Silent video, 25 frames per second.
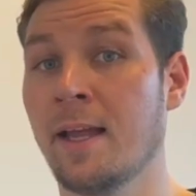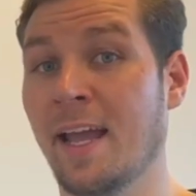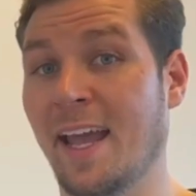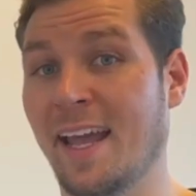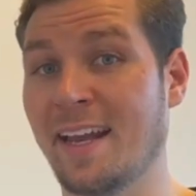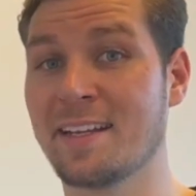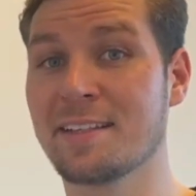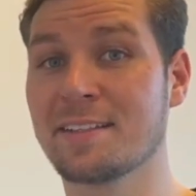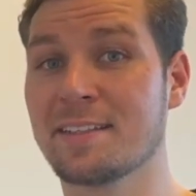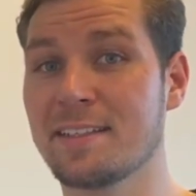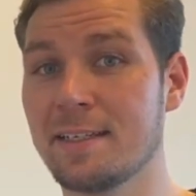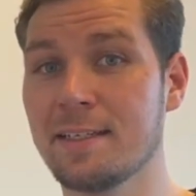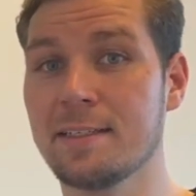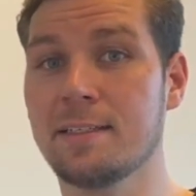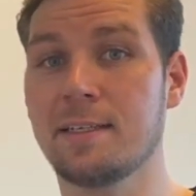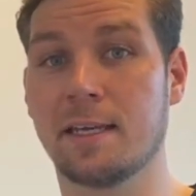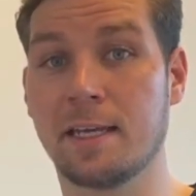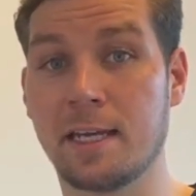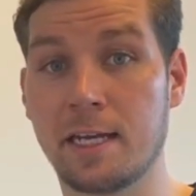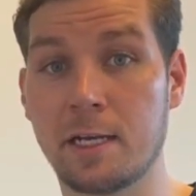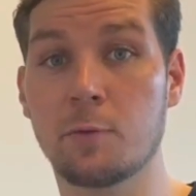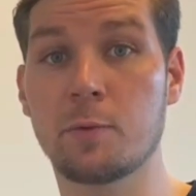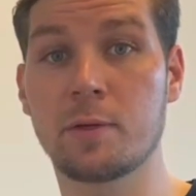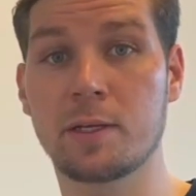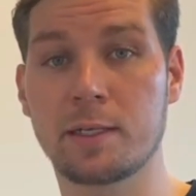And indeed,
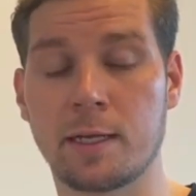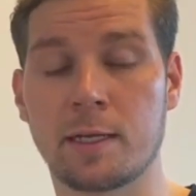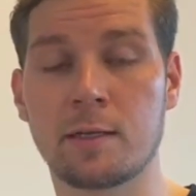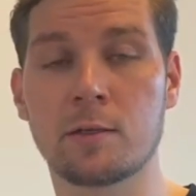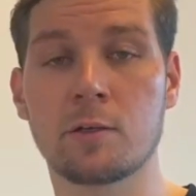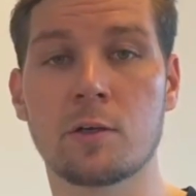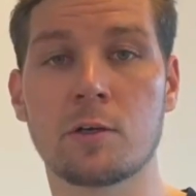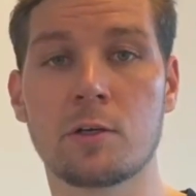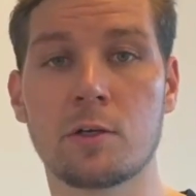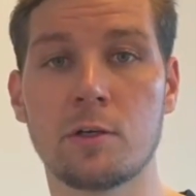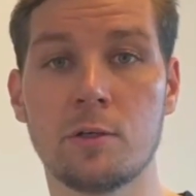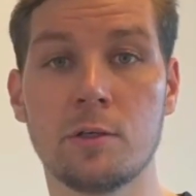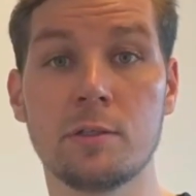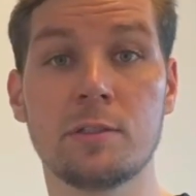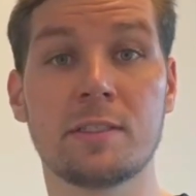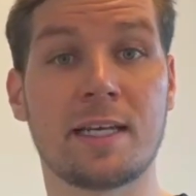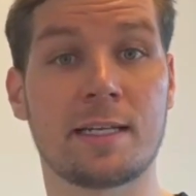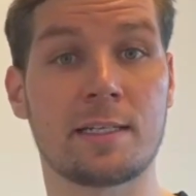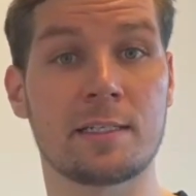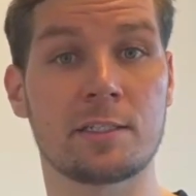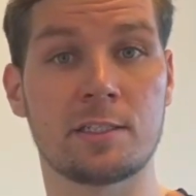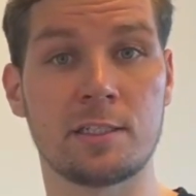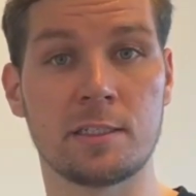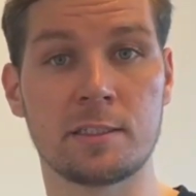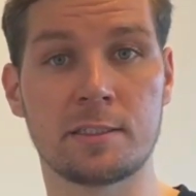here we can conclude that the
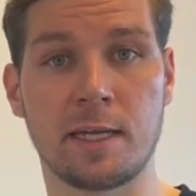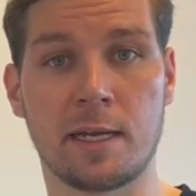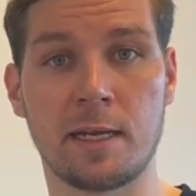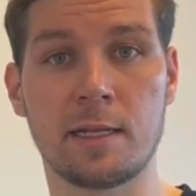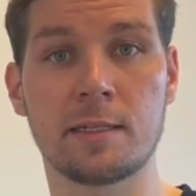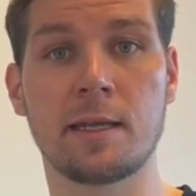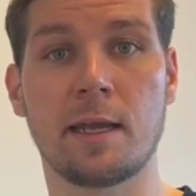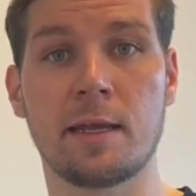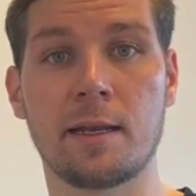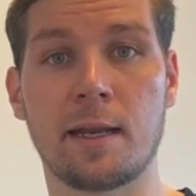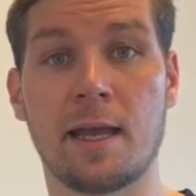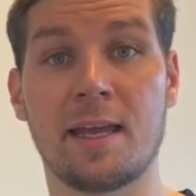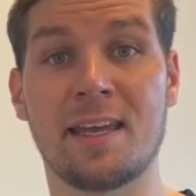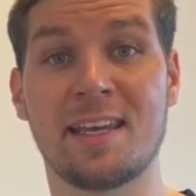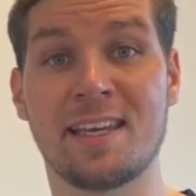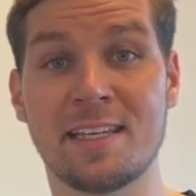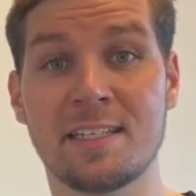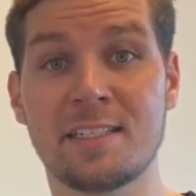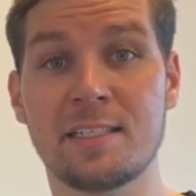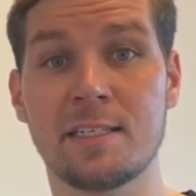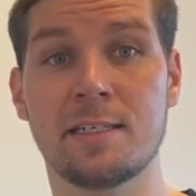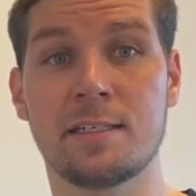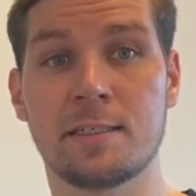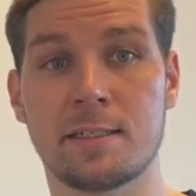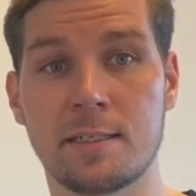synthetic data
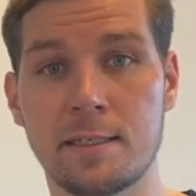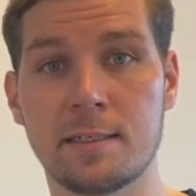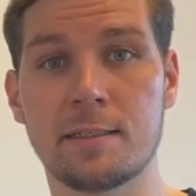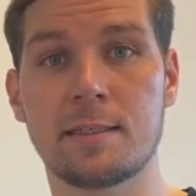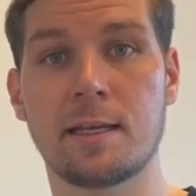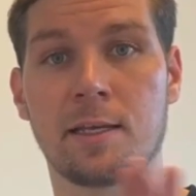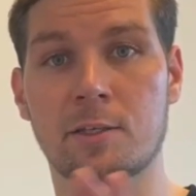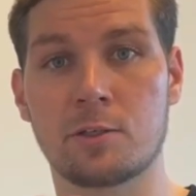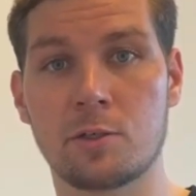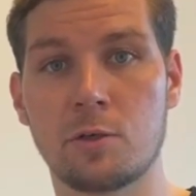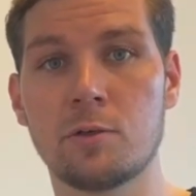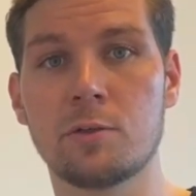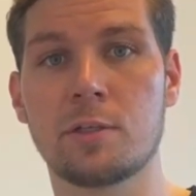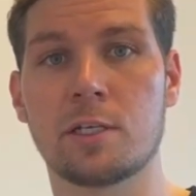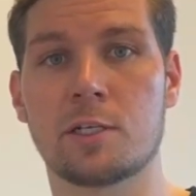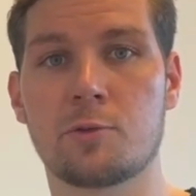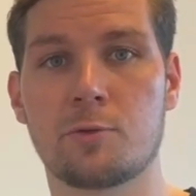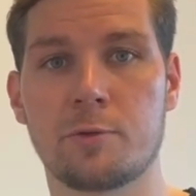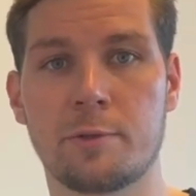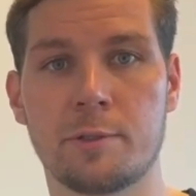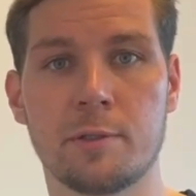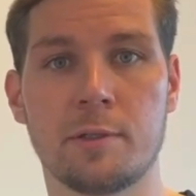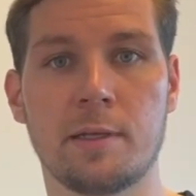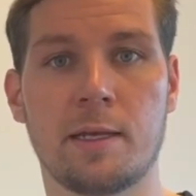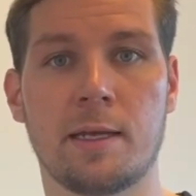is indeed as good as
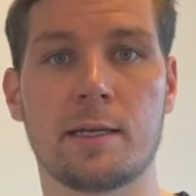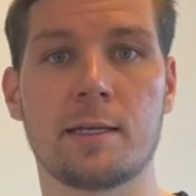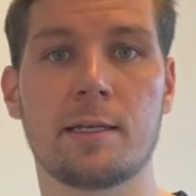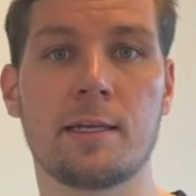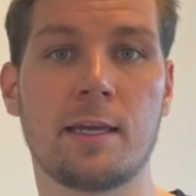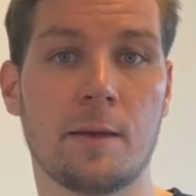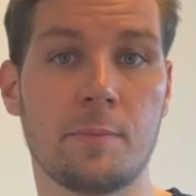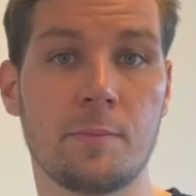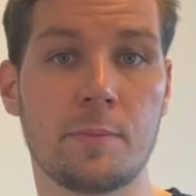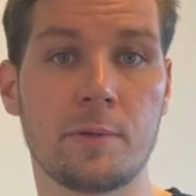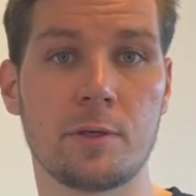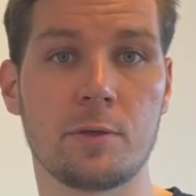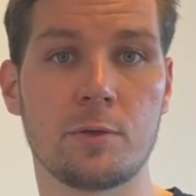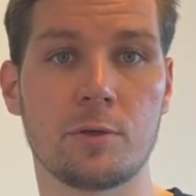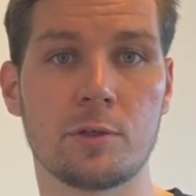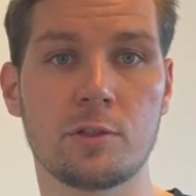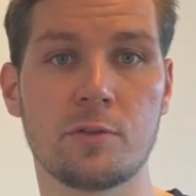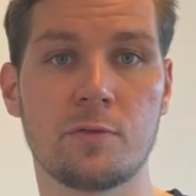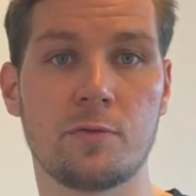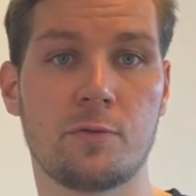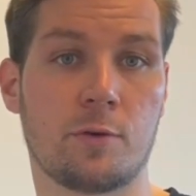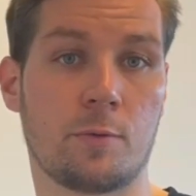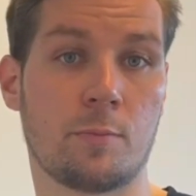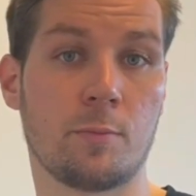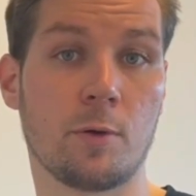real and can be used
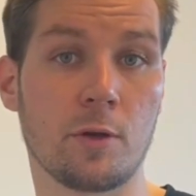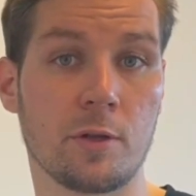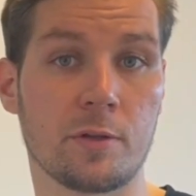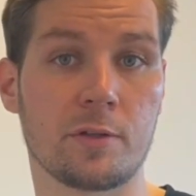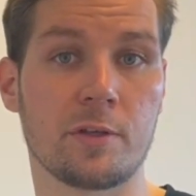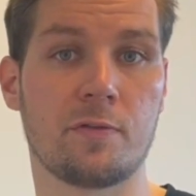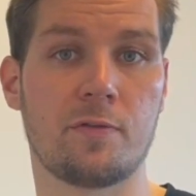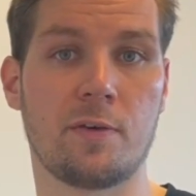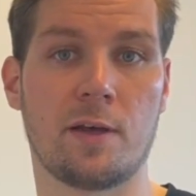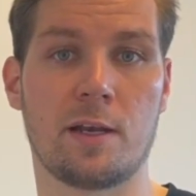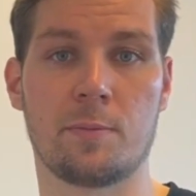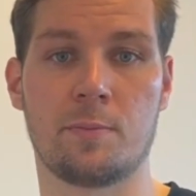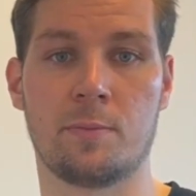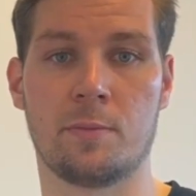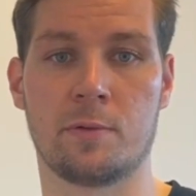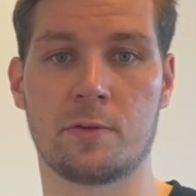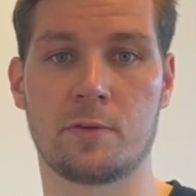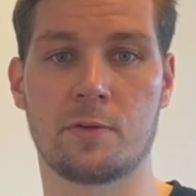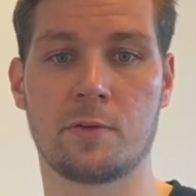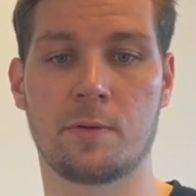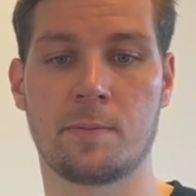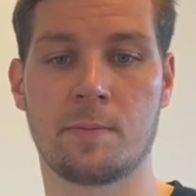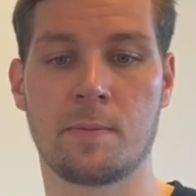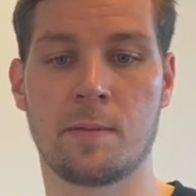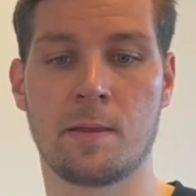for model development.
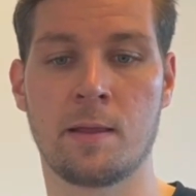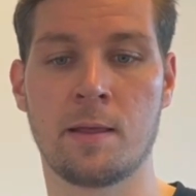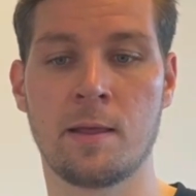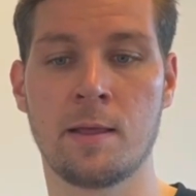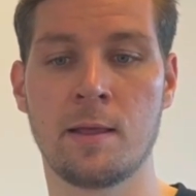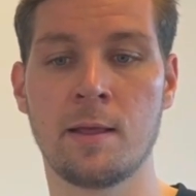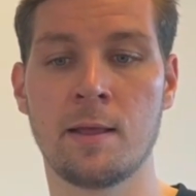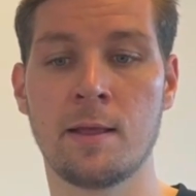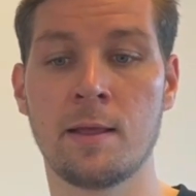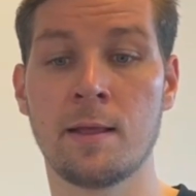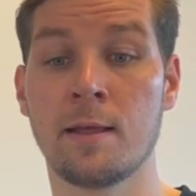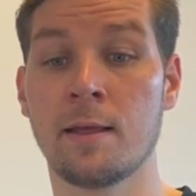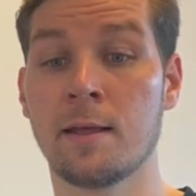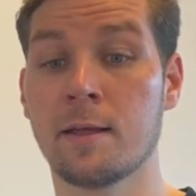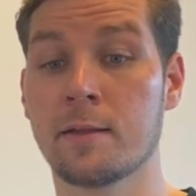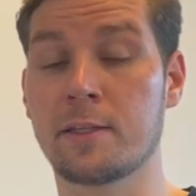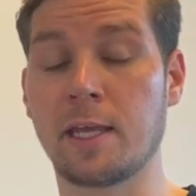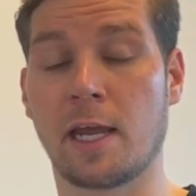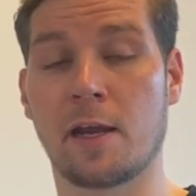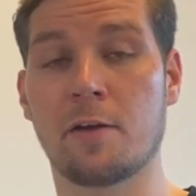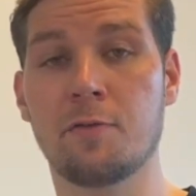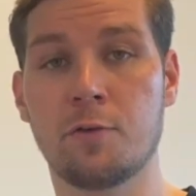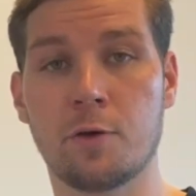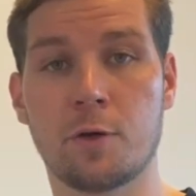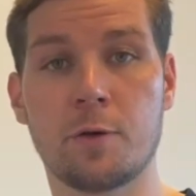
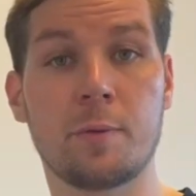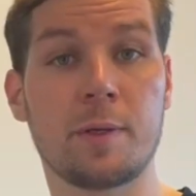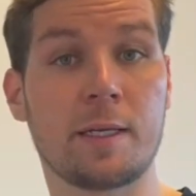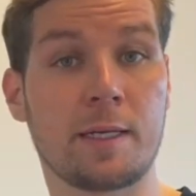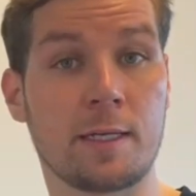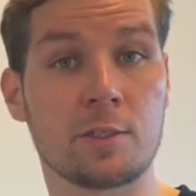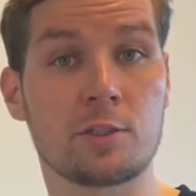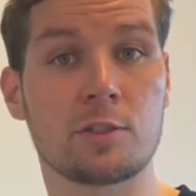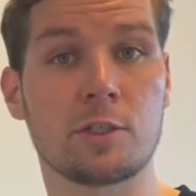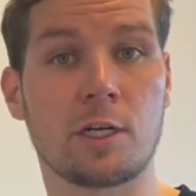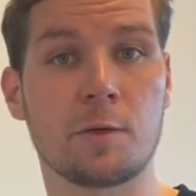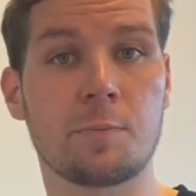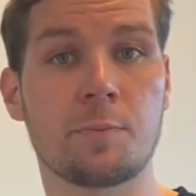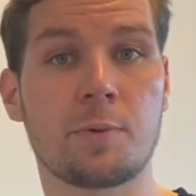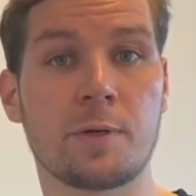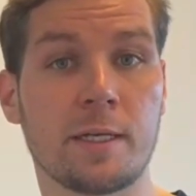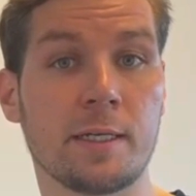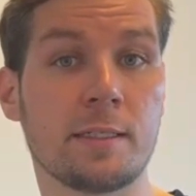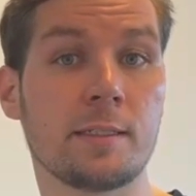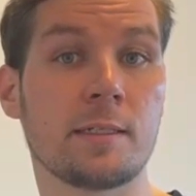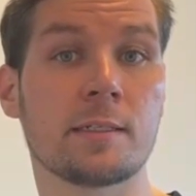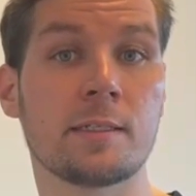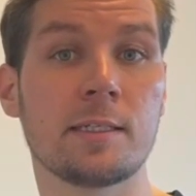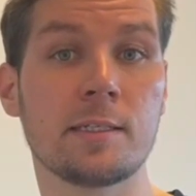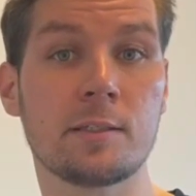Therefore, we can start
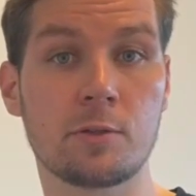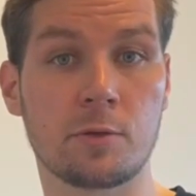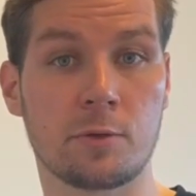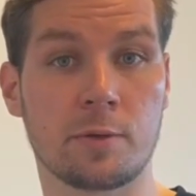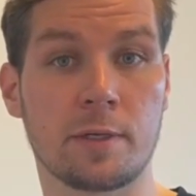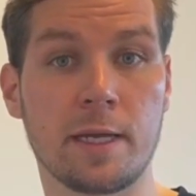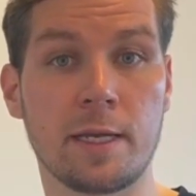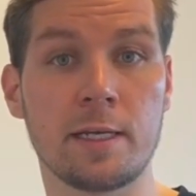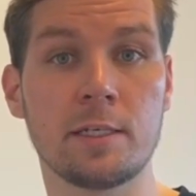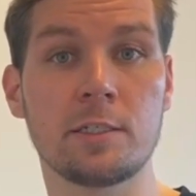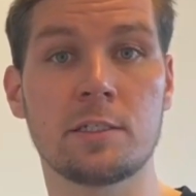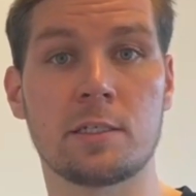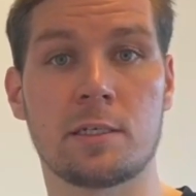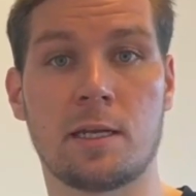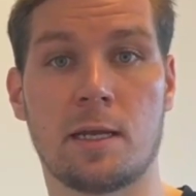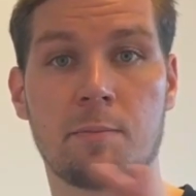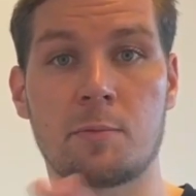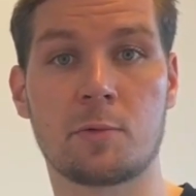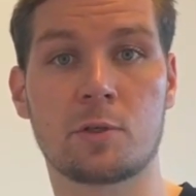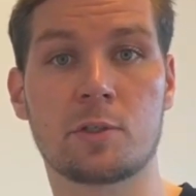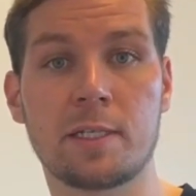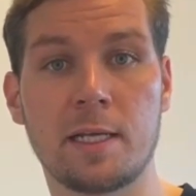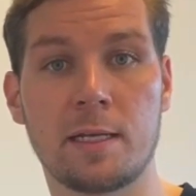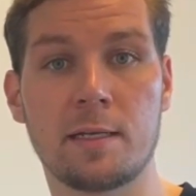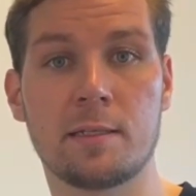predicting deterioration and
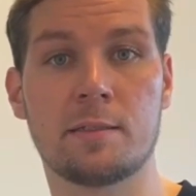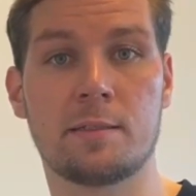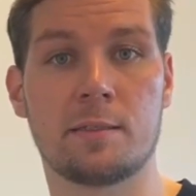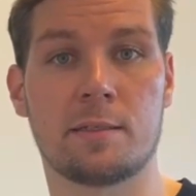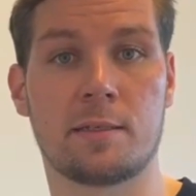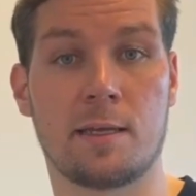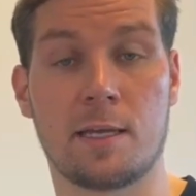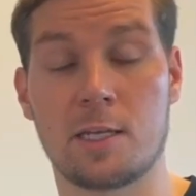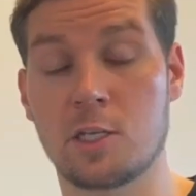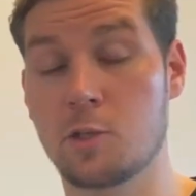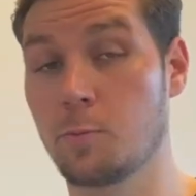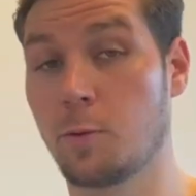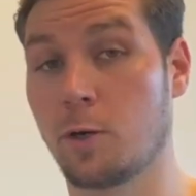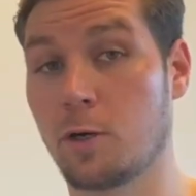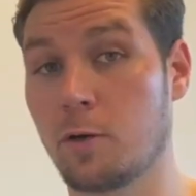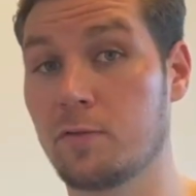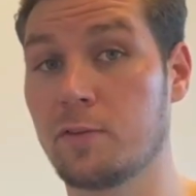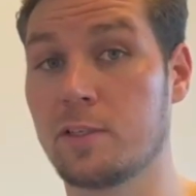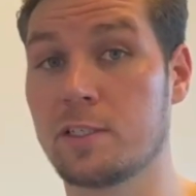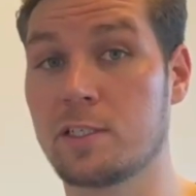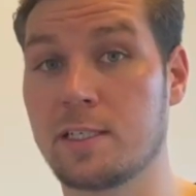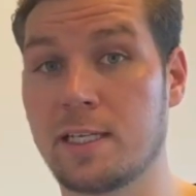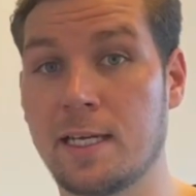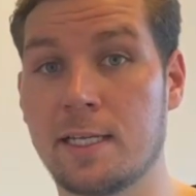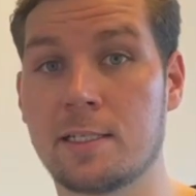mortality as part of
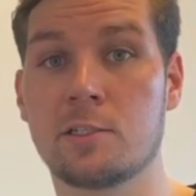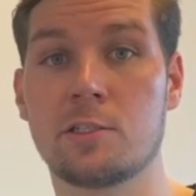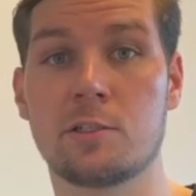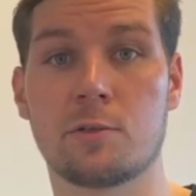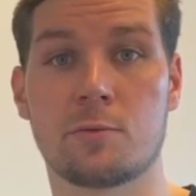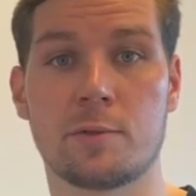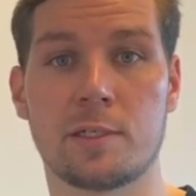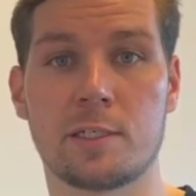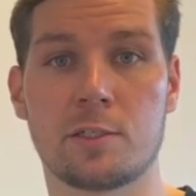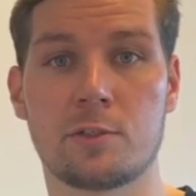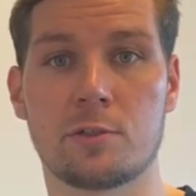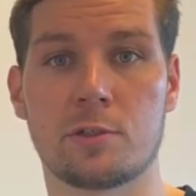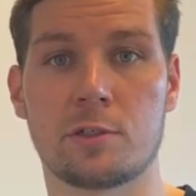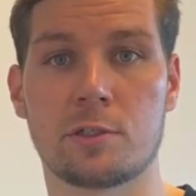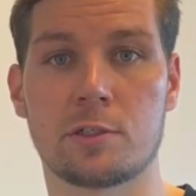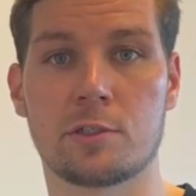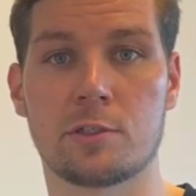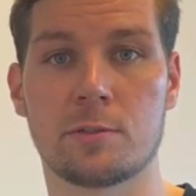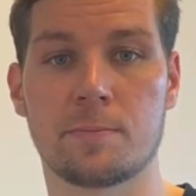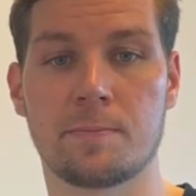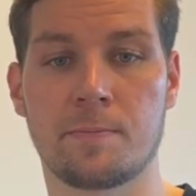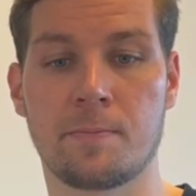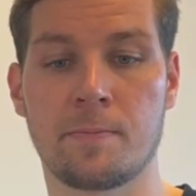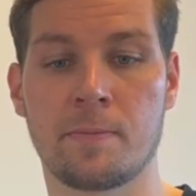this cancer research.